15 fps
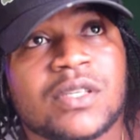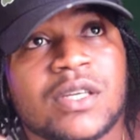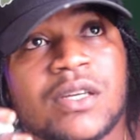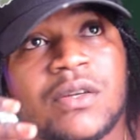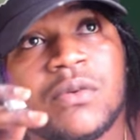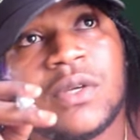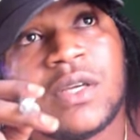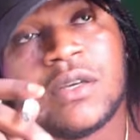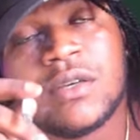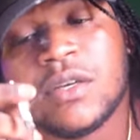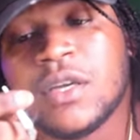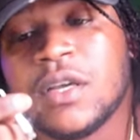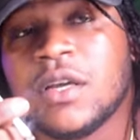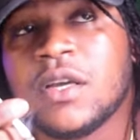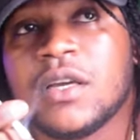said way.
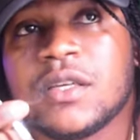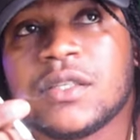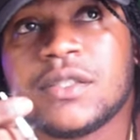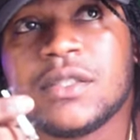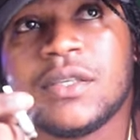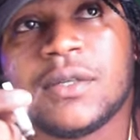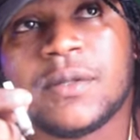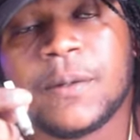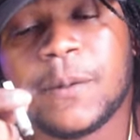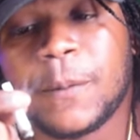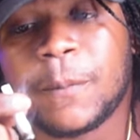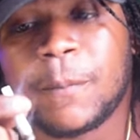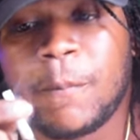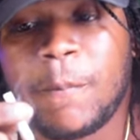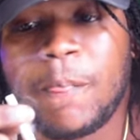You see it?
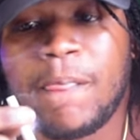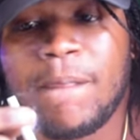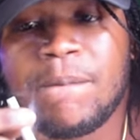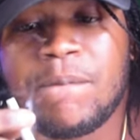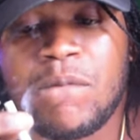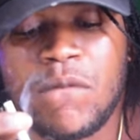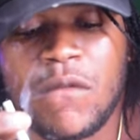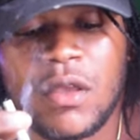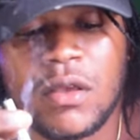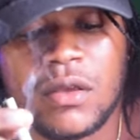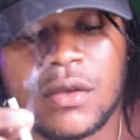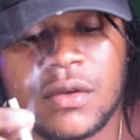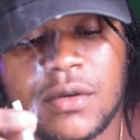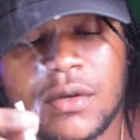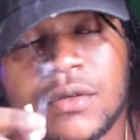
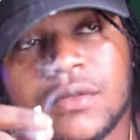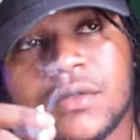Yeah.